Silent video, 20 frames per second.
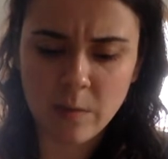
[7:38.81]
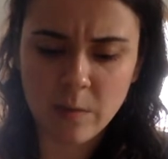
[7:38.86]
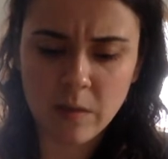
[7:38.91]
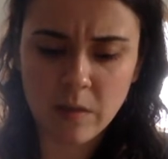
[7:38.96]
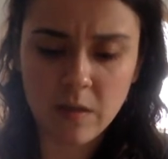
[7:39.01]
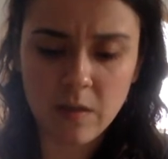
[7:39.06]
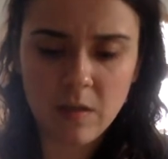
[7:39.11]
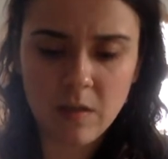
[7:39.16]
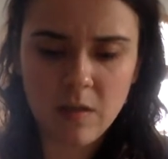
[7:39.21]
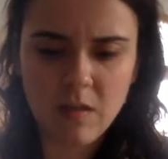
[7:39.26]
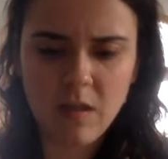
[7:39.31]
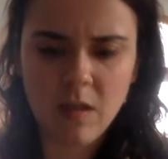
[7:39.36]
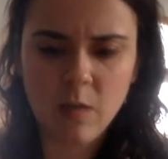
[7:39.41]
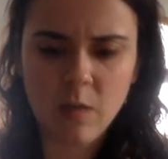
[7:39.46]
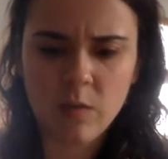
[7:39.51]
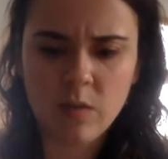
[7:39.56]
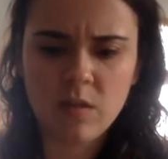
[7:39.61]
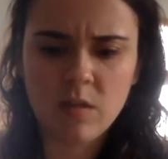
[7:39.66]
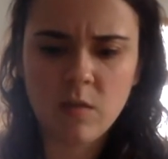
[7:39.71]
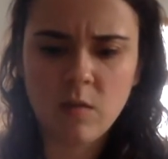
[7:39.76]
but it
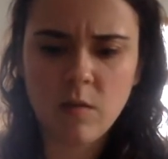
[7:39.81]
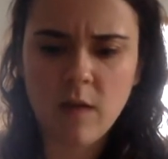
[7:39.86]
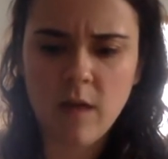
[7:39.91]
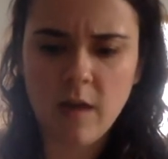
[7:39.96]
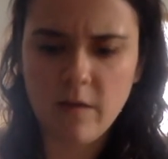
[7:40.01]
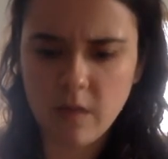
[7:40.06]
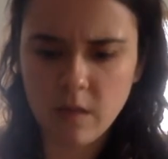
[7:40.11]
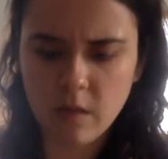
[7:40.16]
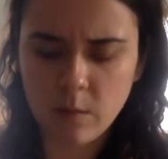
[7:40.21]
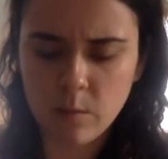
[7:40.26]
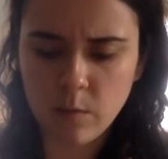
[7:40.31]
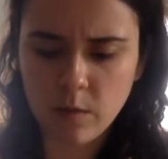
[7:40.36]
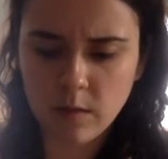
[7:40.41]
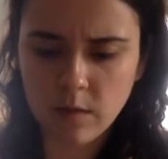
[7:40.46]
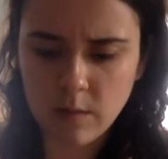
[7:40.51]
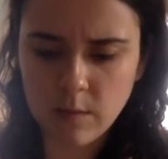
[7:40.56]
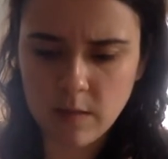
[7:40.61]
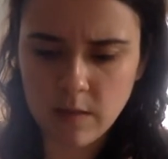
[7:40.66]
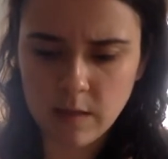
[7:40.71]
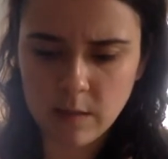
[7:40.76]
was so heavy I could
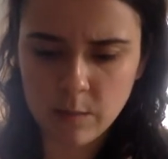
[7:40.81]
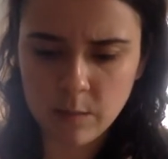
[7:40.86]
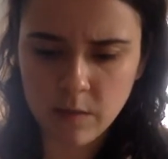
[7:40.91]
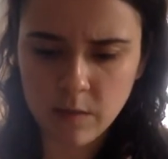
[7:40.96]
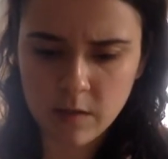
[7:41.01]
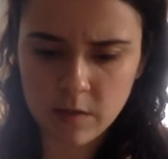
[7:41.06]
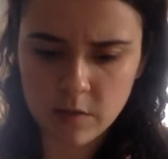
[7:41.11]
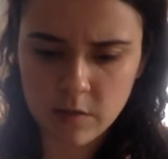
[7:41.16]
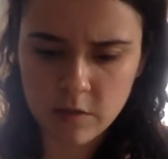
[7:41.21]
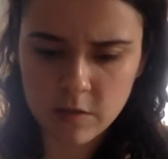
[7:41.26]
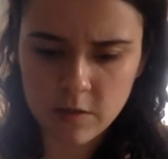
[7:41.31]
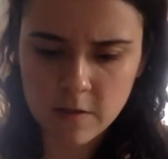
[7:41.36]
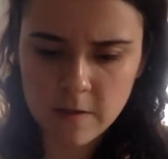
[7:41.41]
barely make it budge.